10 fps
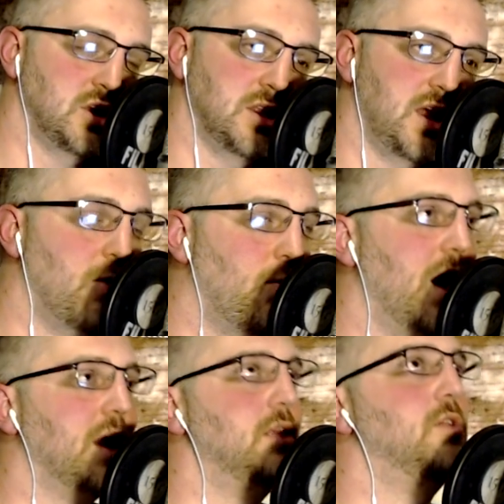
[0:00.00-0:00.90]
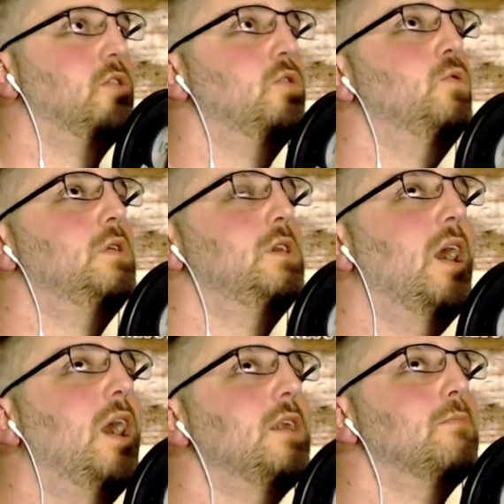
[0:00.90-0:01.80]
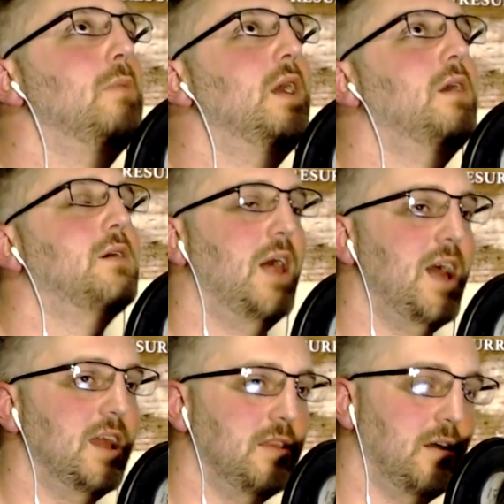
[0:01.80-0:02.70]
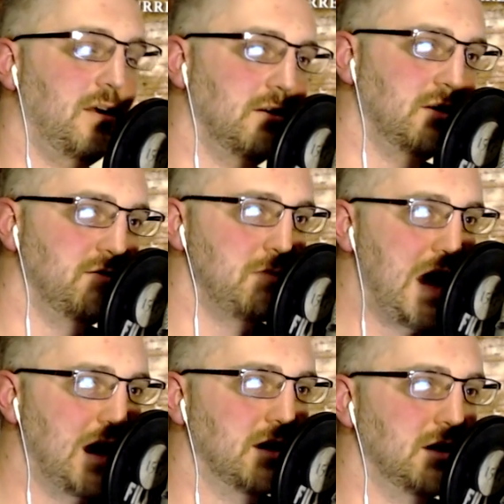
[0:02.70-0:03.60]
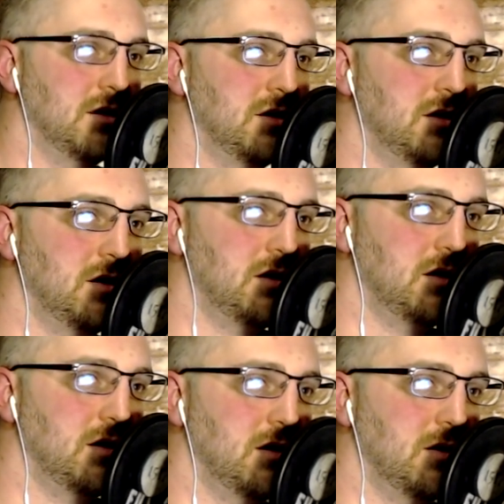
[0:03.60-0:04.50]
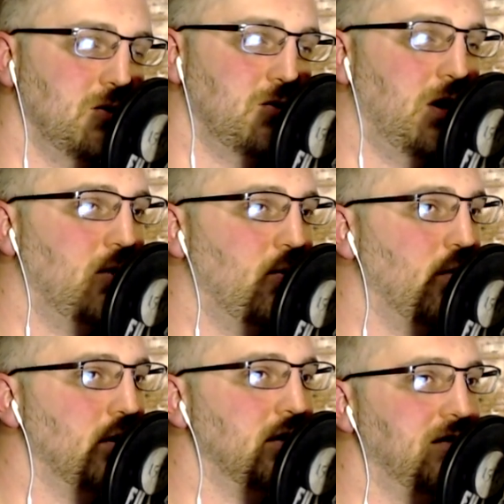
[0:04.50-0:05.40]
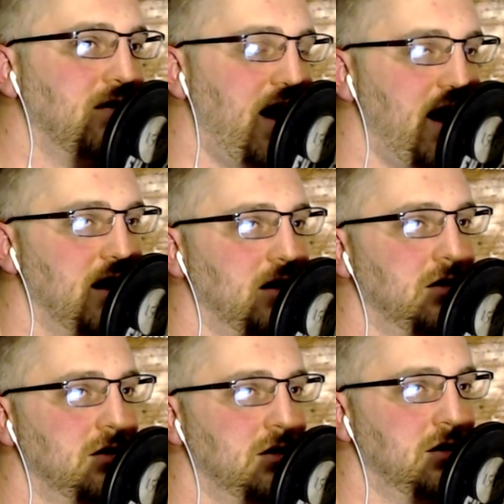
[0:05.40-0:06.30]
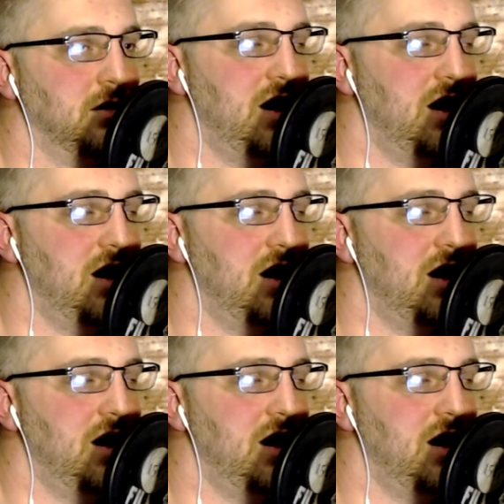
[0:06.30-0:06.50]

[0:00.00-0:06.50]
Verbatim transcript: that wine do not make glad the heart of man, what words can? Take